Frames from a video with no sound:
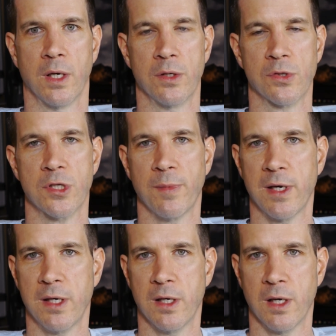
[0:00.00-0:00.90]
You'll see my
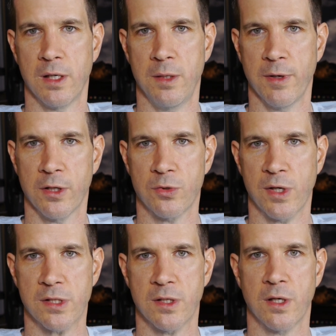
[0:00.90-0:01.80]
email
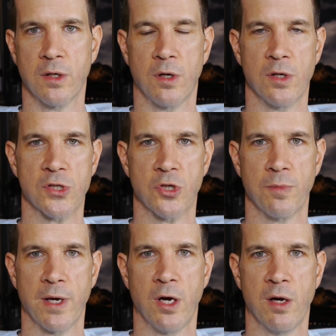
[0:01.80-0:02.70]
address there. Also
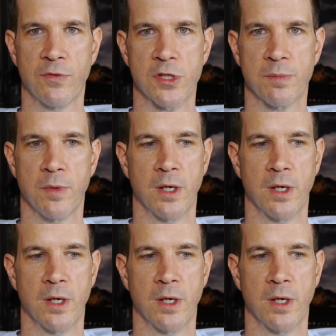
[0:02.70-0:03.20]
my office.